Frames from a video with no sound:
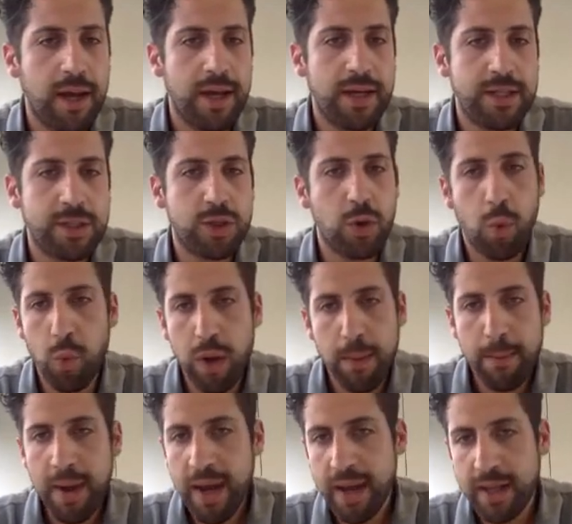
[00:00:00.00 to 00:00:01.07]
So we
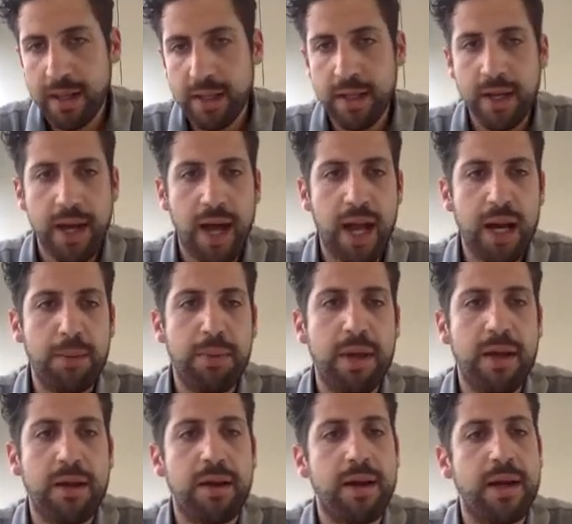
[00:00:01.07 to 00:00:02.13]
made a little
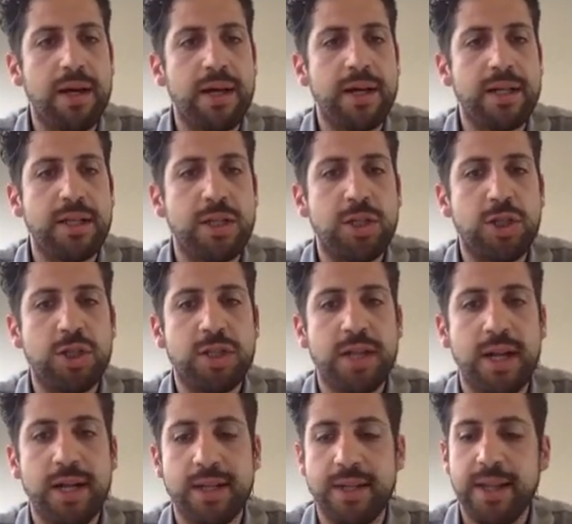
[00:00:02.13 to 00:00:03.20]
bit
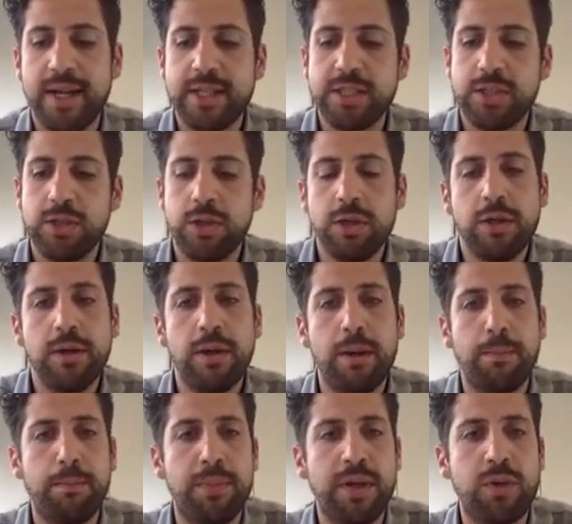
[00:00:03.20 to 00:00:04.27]
digital texture
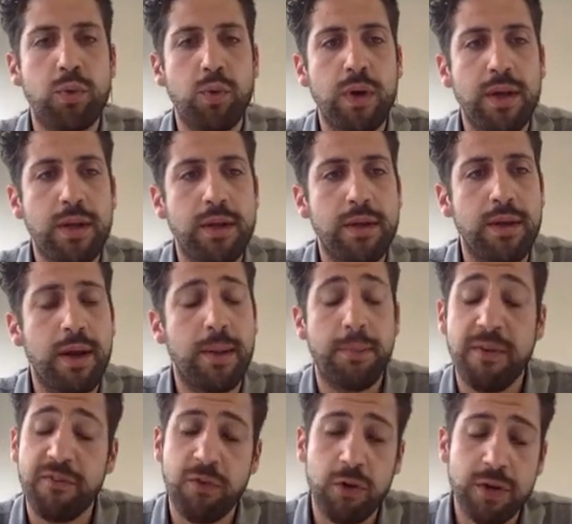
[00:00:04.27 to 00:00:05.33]

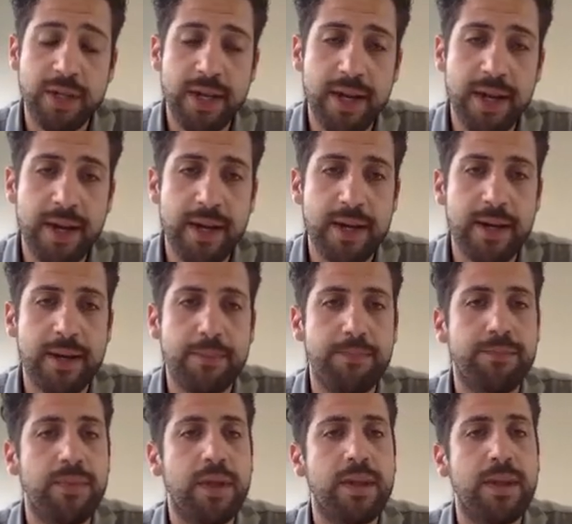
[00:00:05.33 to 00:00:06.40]
before the
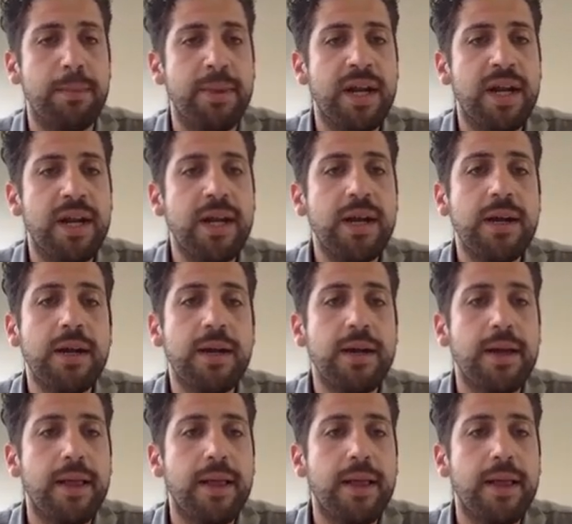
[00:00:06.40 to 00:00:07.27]
milling,